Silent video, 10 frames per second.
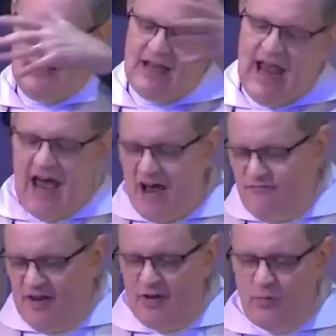In
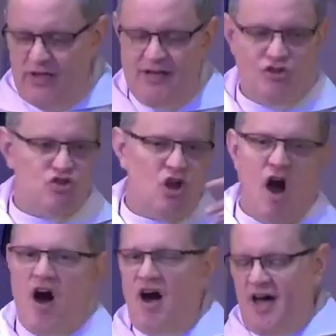Advent, we get
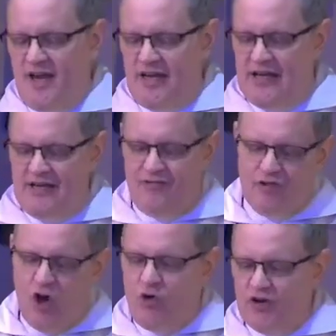John eating
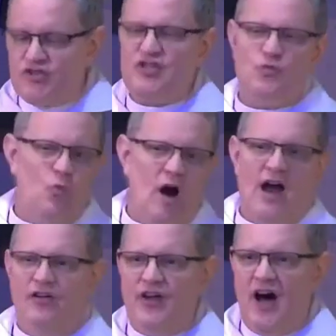locusts and
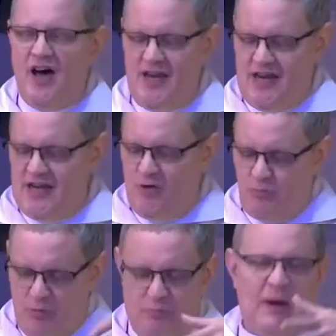wild honey and
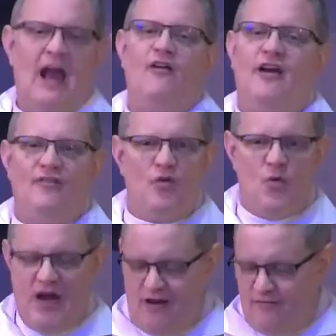preparing the
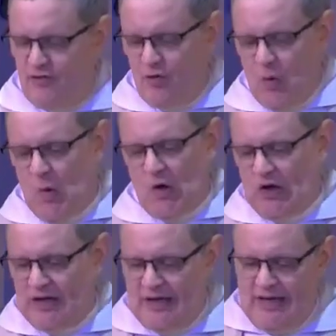way of the
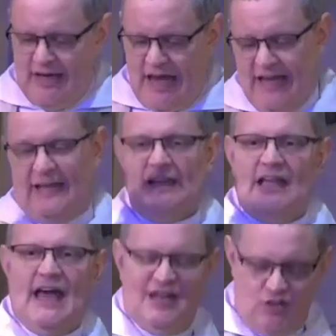Lord. And in
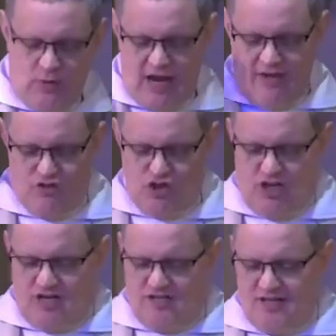Lent, we have
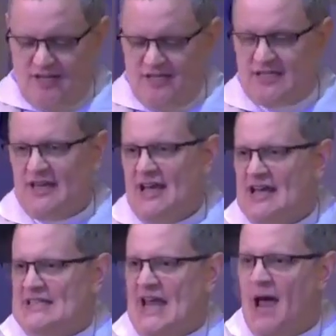Jesus
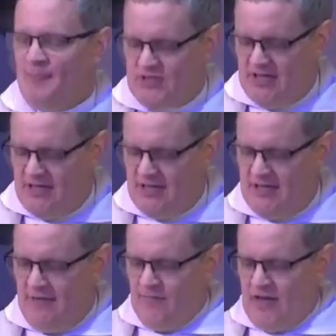
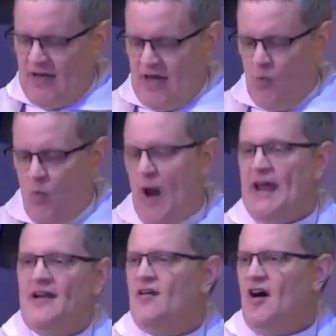tempted and
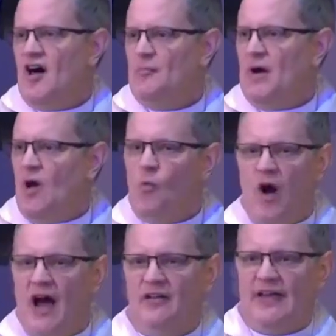waited on by
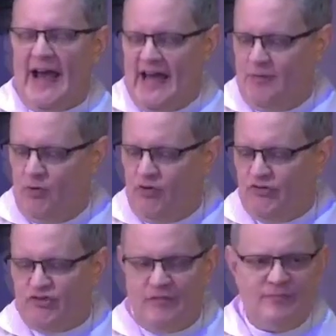wild animals.